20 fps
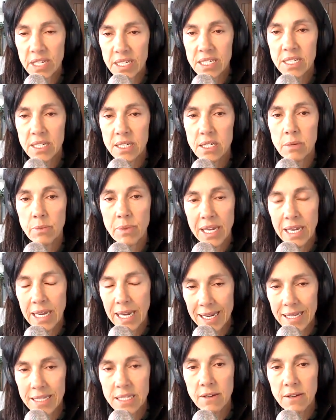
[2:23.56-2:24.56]
system
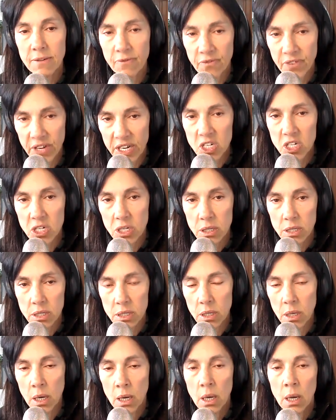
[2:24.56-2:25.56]
against
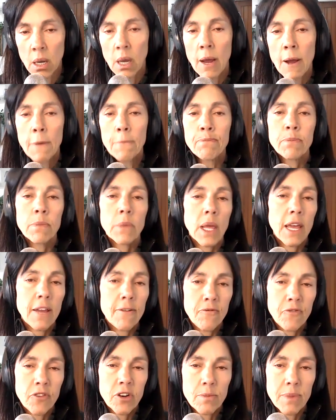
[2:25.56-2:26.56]
infections.
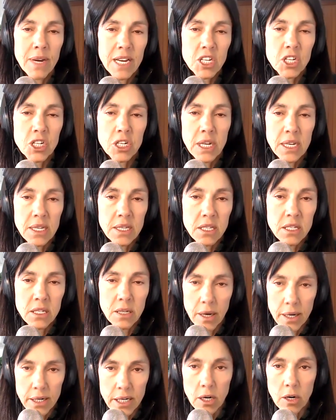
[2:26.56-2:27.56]
Inflammation and
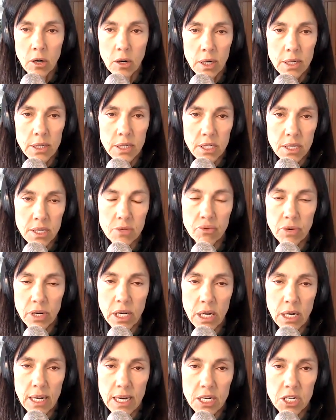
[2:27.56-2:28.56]
cytokine
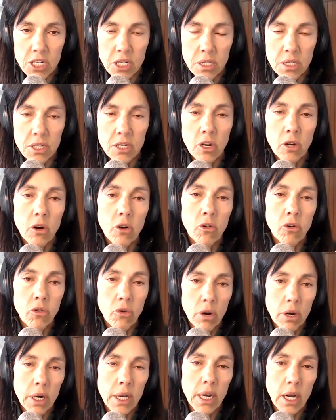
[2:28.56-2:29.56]
dysregulation. So
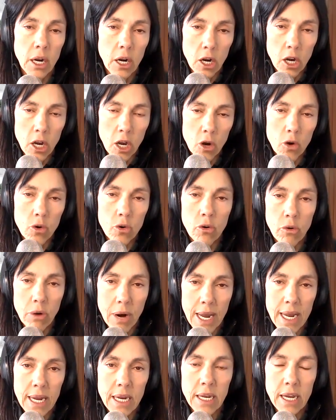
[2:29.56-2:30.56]
chronic
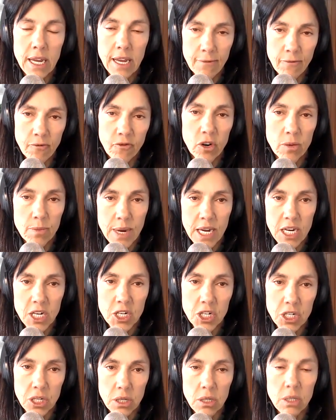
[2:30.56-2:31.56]
low-grade
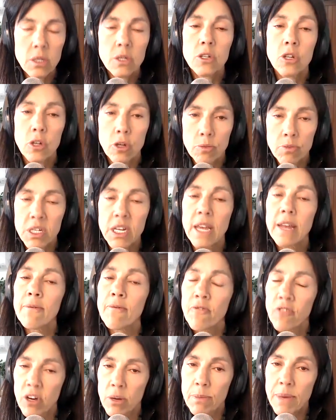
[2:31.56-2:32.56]
inflammation, termed
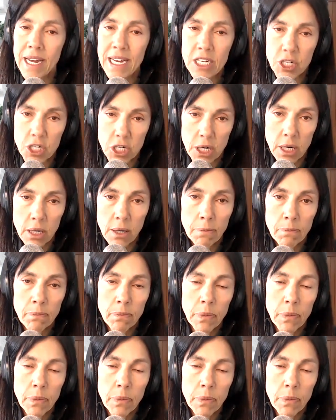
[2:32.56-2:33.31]
inflammaging,